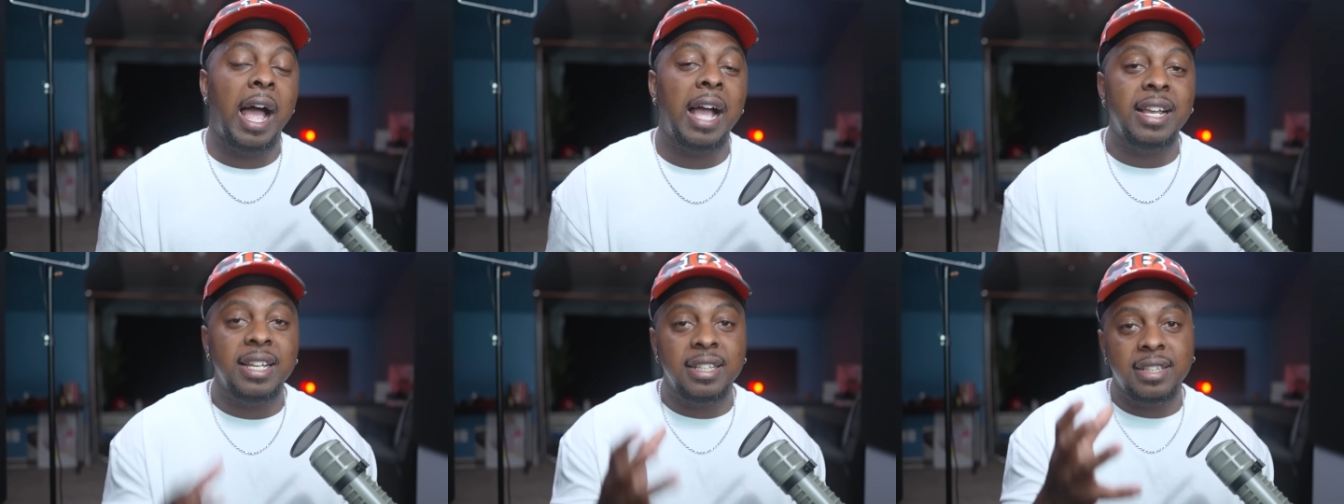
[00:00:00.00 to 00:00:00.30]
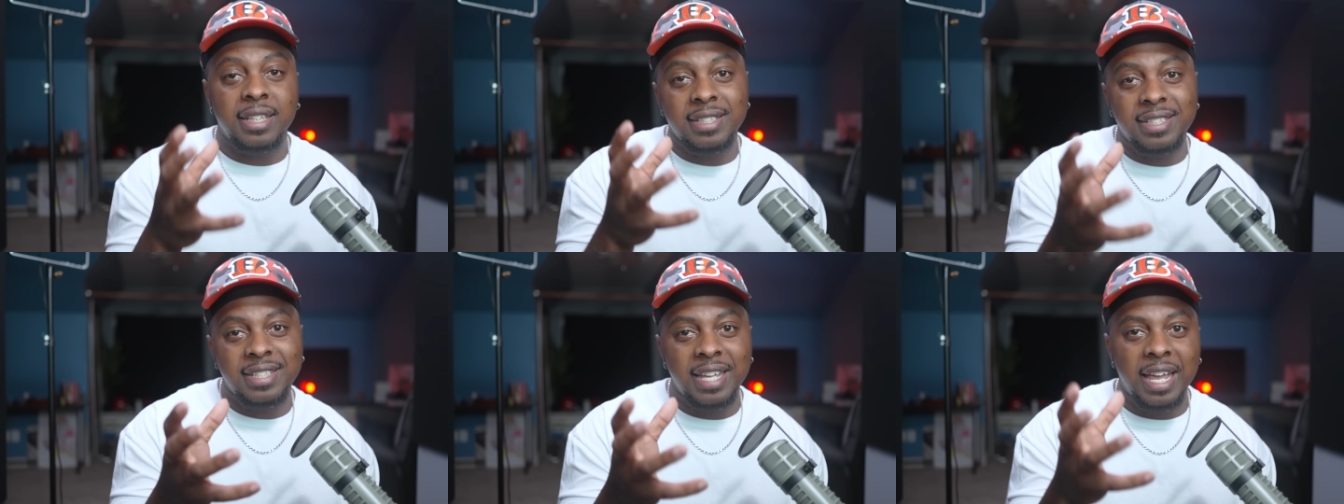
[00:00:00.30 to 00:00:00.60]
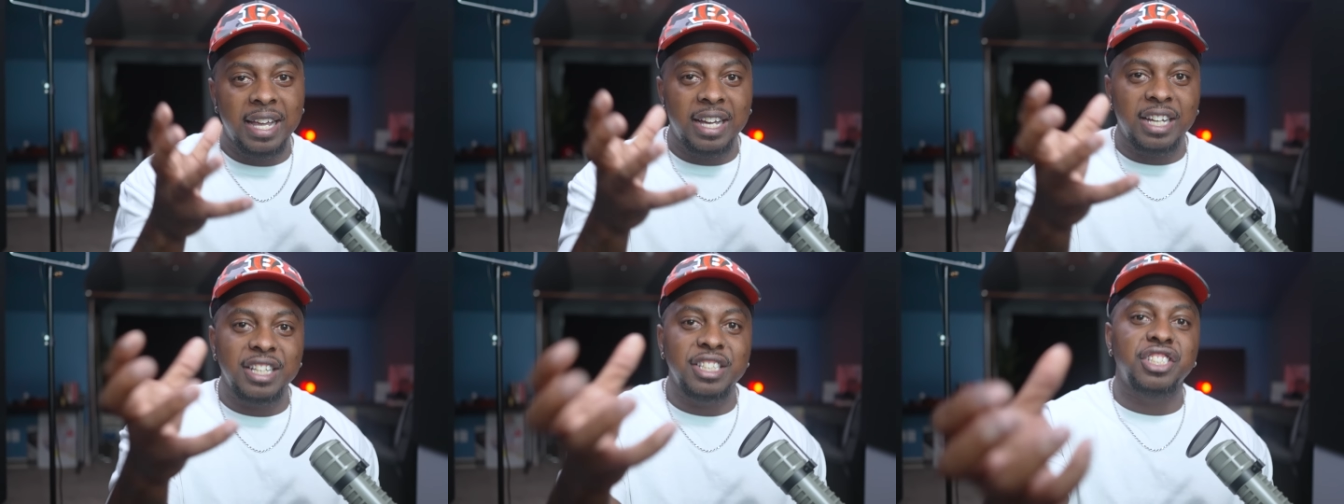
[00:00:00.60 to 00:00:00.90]
I get to
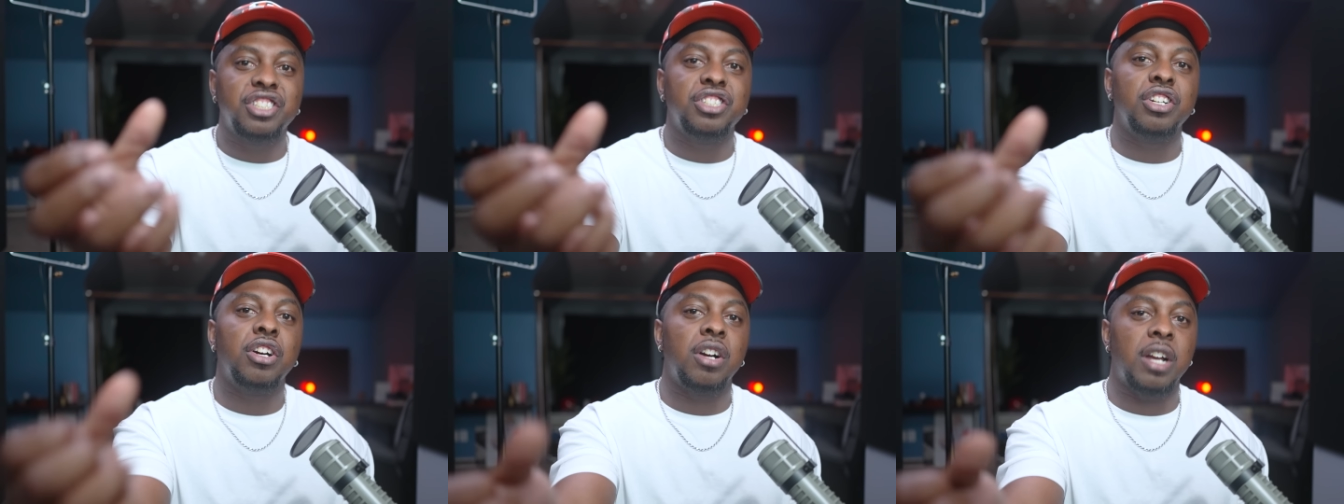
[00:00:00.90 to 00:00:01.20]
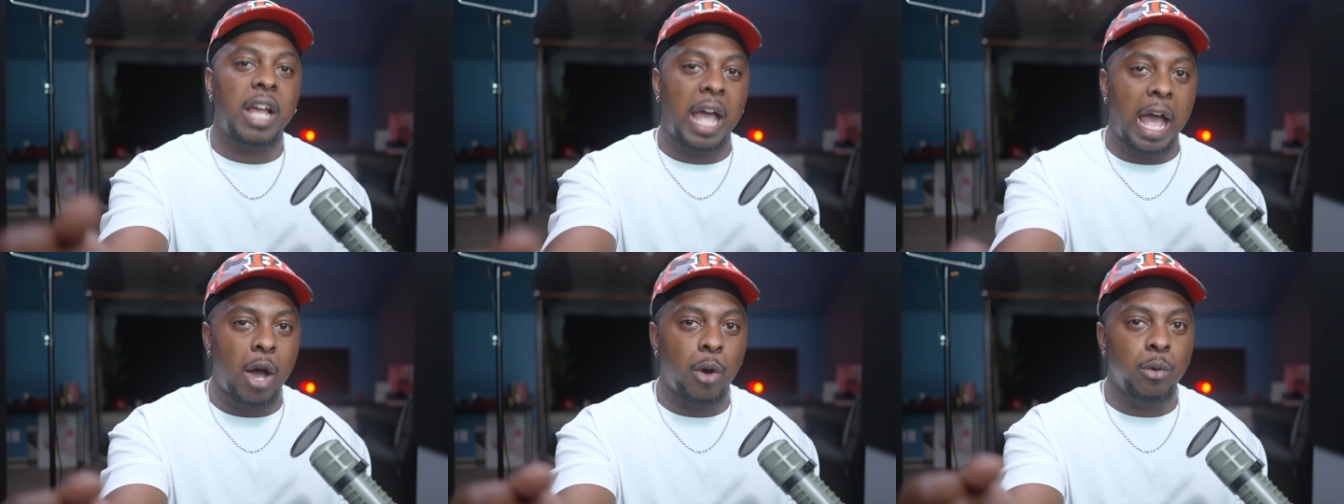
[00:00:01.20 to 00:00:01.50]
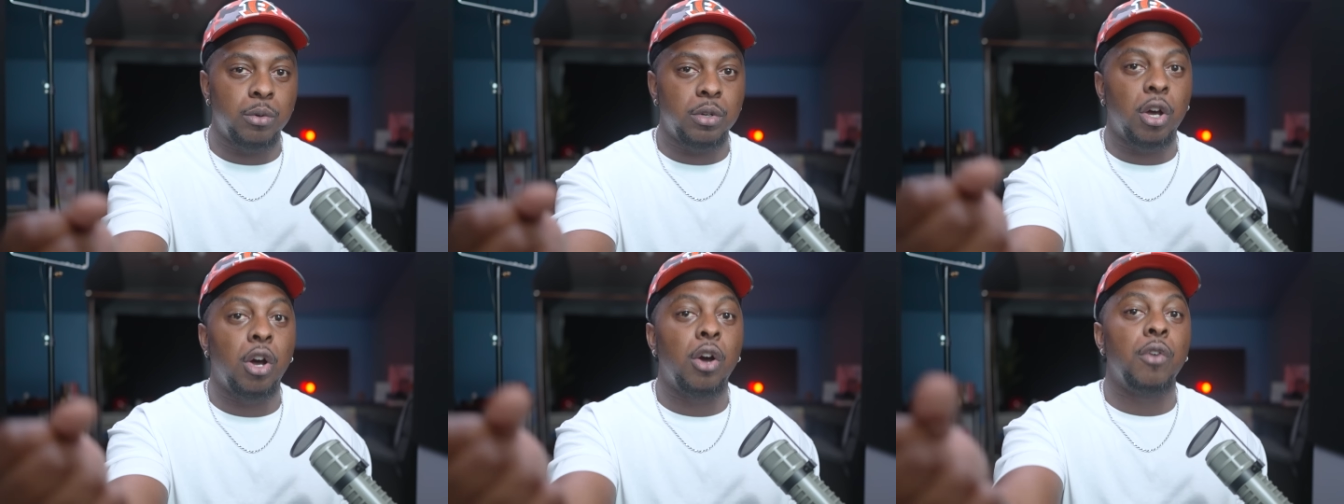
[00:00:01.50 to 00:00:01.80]
take a chunk
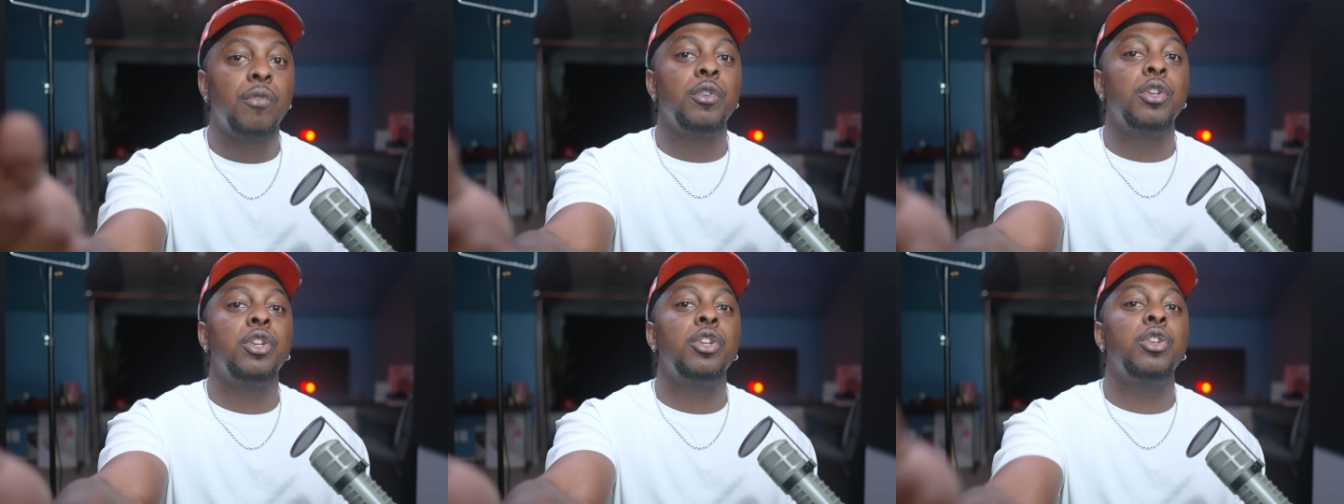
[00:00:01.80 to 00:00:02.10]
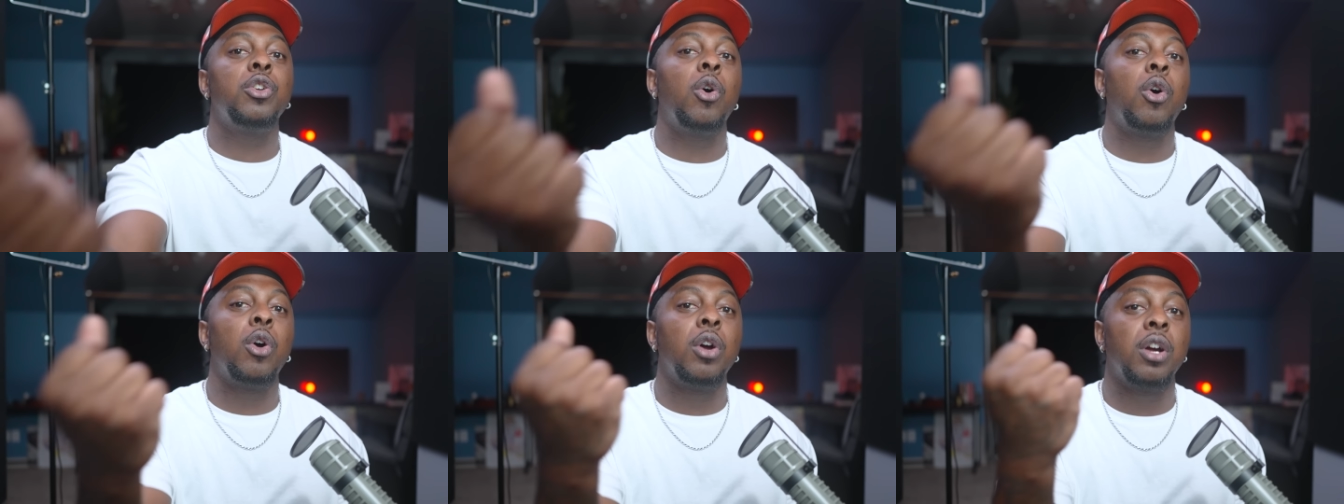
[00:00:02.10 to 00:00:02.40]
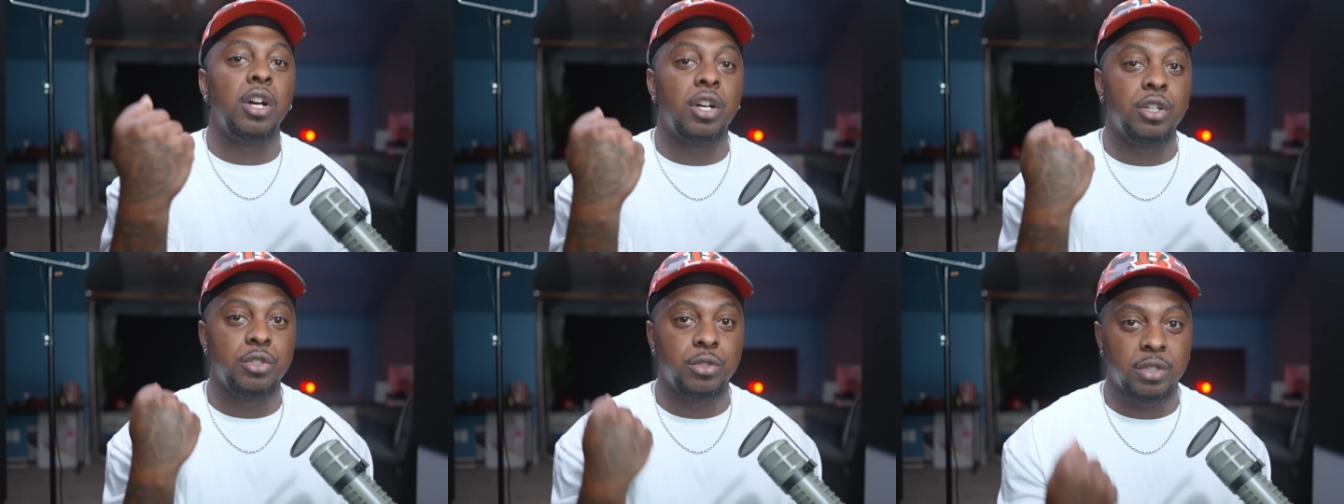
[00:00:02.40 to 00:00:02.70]
out of your
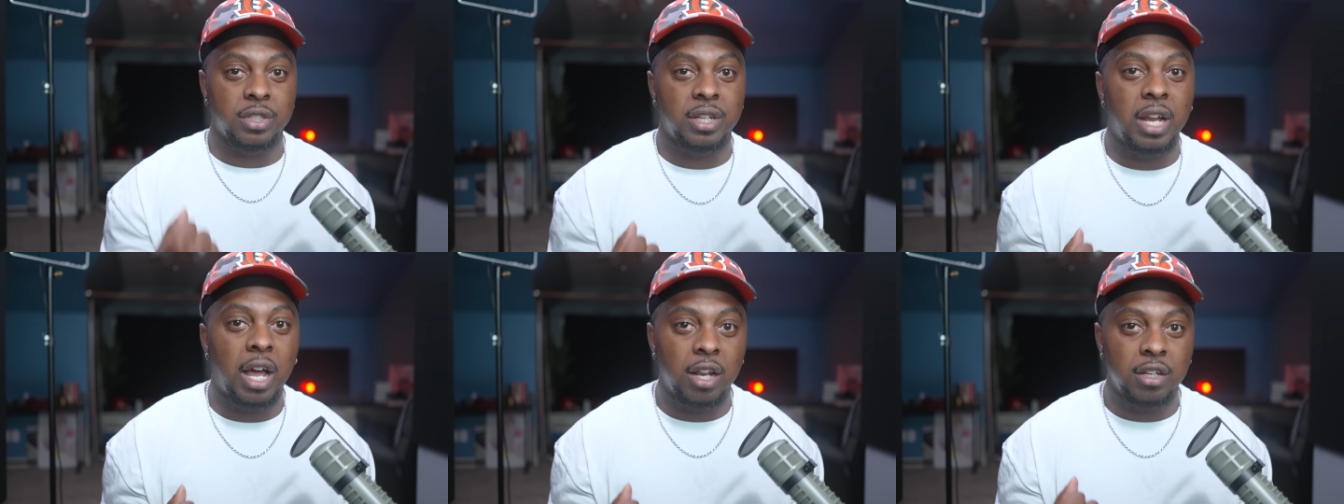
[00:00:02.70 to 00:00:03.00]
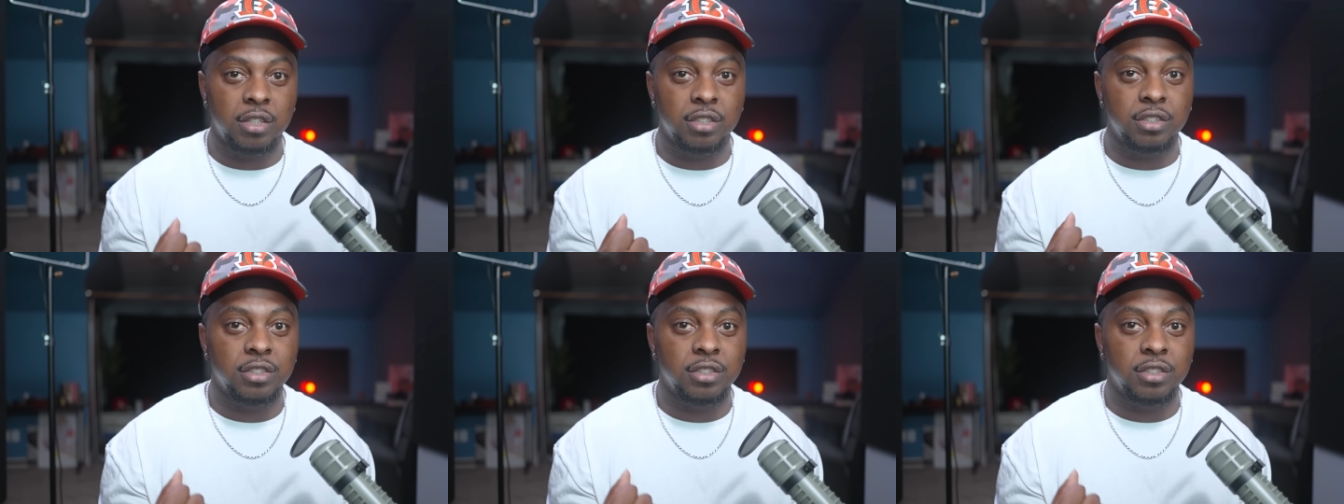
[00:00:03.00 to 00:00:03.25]
$100.